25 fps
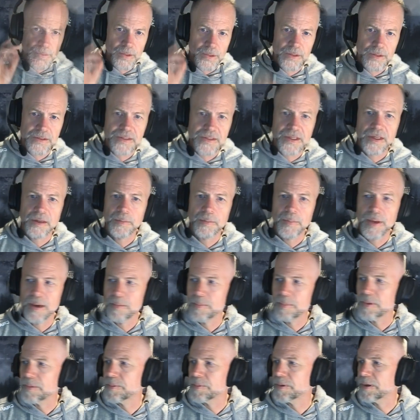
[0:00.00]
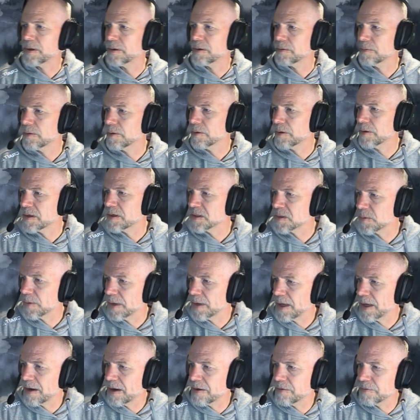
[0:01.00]
Let's get a map up here. Okay, so
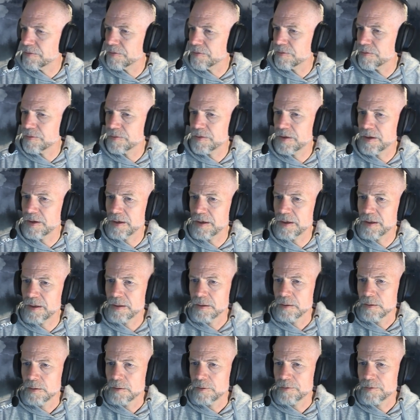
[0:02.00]
we've got the